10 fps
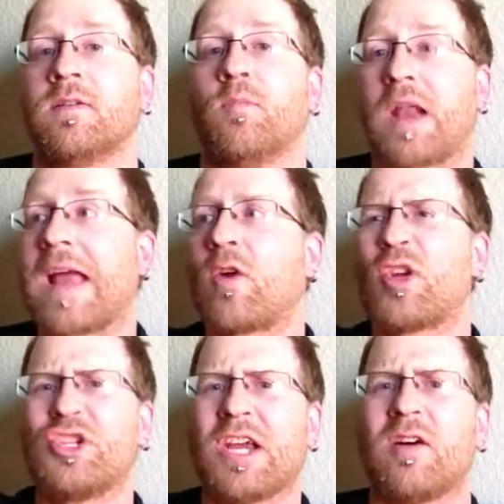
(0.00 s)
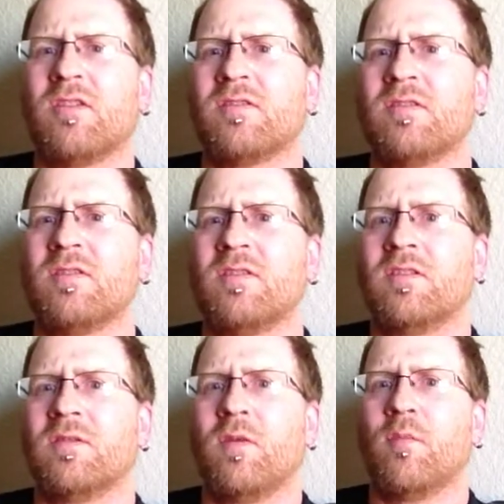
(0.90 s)
But I go to jail
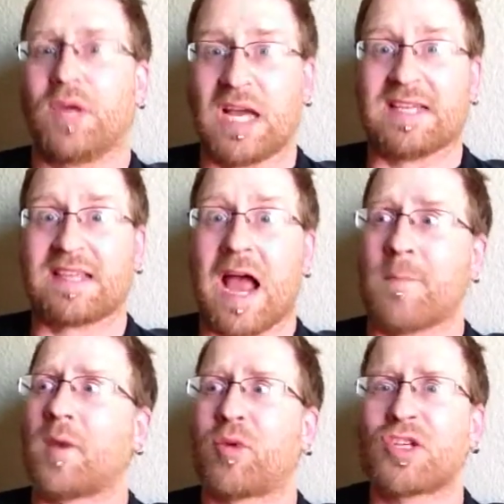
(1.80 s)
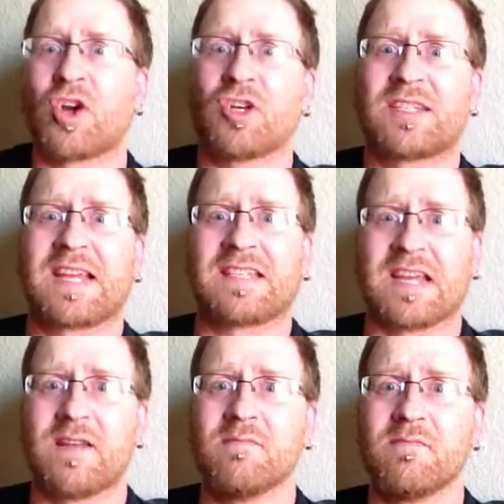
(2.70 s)
because I'm going to press charges against
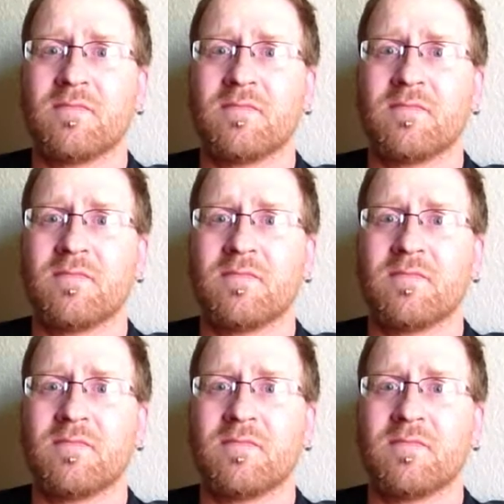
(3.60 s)
him?